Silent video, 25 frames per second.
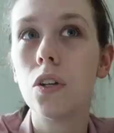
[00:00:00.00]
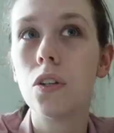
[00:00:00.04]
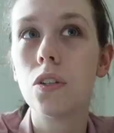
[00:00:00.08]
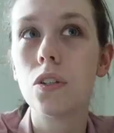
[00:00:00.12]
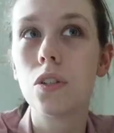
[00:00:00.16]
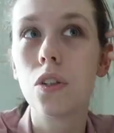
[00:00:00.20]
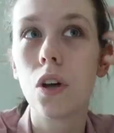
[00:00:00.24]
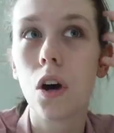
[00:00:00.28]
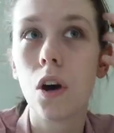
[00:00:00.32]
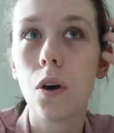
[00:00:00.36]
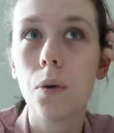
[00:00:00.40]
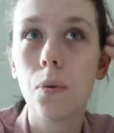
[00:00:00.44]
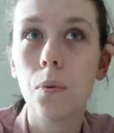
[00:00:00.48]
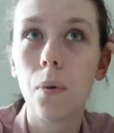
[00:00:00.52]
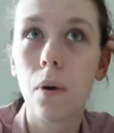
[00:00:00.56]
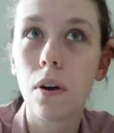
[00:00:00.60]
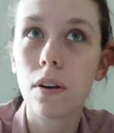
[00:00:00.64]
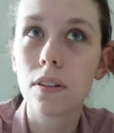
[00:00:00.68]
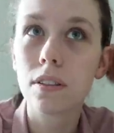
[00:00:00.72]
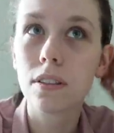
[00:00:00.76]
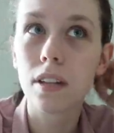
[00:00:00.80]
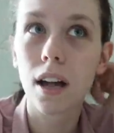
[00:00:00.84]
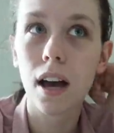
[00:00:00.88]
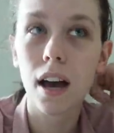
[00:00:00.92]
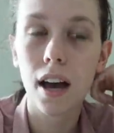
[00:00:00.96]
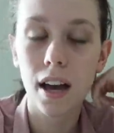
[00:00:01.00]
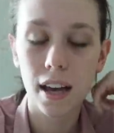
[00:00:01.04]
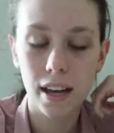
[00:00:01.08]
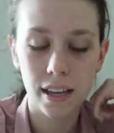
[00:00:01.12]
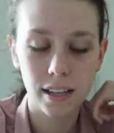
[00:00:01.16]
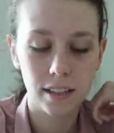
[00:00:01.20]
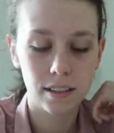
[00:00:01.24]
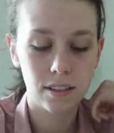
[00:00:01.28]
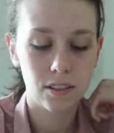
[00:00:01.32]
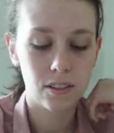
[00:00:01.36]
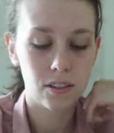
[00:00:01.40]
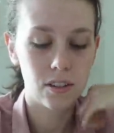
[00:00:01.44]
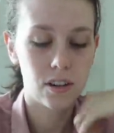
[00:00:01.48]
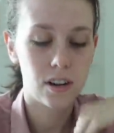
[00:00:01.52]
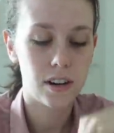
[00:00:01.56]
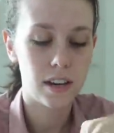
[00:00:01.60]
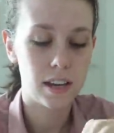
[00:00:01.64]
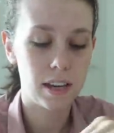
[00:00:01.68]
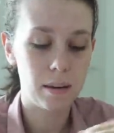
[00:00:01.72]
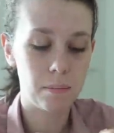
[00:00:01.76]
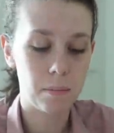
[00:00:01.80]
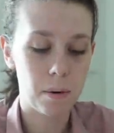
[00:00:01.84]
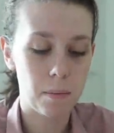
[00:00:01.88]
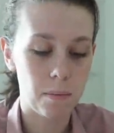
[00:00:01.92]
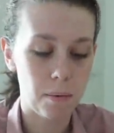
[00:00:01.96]
So whilst I start
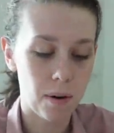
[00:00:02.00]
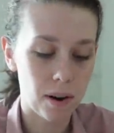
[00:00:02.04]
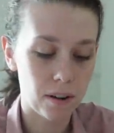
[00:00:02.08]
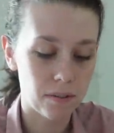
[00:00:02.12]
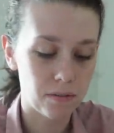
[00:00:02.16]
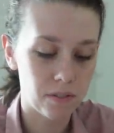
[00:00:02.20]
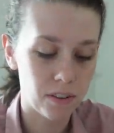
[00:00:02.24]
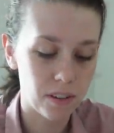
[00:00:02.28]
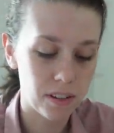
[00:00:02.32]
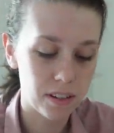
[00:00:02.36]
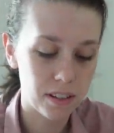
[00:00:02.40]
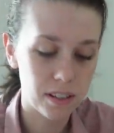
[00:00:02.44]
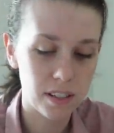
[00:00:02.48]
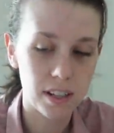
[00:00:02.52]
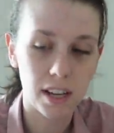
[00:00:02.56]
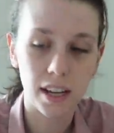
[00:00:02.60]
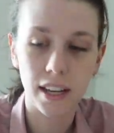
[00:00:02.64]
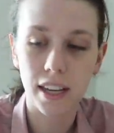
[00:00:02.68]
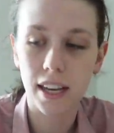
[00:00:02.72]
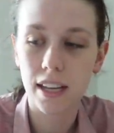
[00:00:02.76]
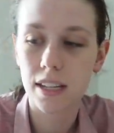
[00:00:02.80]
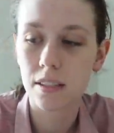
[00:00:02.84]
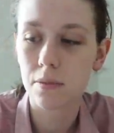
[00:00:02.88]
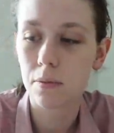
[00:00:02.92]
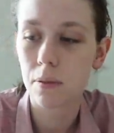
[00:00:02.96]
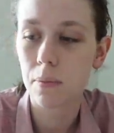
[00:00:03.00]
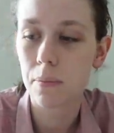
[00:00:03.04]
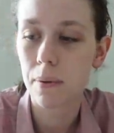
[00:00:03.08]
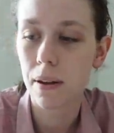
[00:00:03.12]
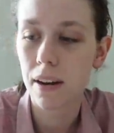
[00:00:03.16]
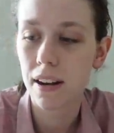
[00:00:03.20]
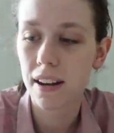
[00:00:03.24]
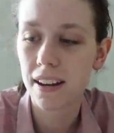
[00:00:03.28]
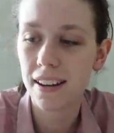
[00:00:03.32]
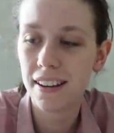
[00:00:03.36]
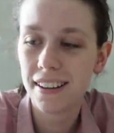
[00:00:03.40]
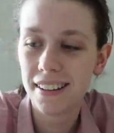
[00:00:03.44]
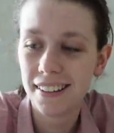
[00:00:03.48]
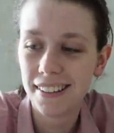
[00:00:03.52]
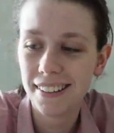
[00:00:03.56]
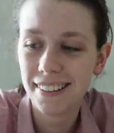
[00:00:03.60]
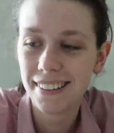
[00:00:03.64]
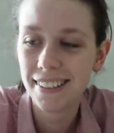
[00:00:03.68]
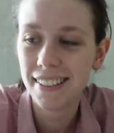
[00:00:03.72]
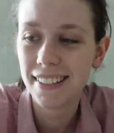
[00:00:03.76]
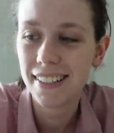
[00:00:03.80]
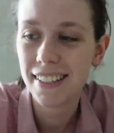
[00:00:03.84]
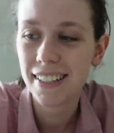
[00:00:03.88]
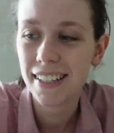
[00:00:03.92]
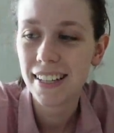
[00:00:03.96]
eating my breakfast, I guess we better
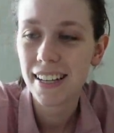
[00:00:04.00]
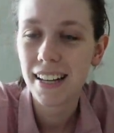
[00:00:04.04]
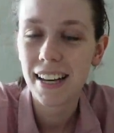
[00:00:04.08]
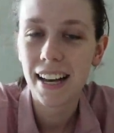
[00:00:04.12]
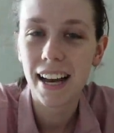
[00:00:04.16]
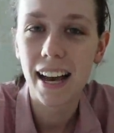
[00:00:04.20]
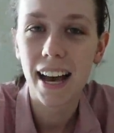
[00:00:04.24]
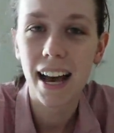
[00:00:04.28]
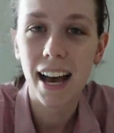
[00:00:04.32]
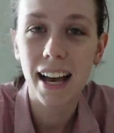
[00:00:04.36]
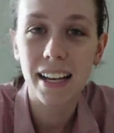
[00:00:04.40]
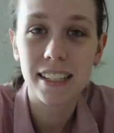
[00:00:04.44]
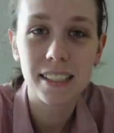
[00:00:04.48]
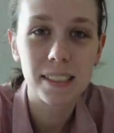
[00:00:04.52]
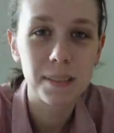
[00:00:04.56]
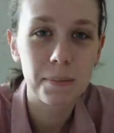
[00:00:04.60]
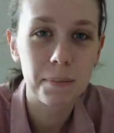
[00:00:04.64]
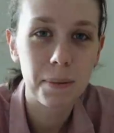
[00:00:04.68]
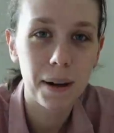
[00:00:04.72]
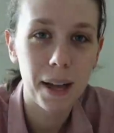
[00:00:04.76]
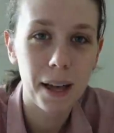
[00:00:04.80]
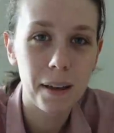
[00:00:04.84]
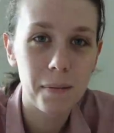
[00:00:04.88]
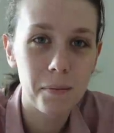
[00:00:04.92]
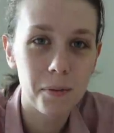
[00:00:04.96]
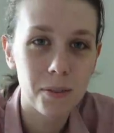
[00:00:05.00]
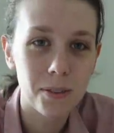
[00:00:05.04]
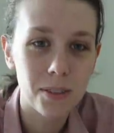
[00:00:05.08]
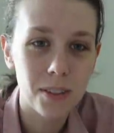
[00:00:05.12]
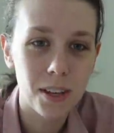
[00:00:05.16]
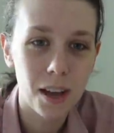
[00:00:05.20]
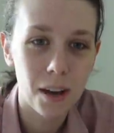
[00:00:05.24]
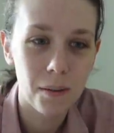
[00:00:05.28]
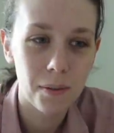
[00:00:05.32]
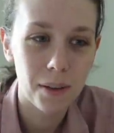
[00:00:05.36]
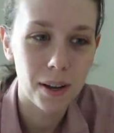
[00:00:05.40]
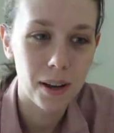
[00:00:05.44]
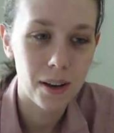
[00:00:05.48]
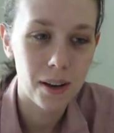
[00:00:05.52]
explain what's going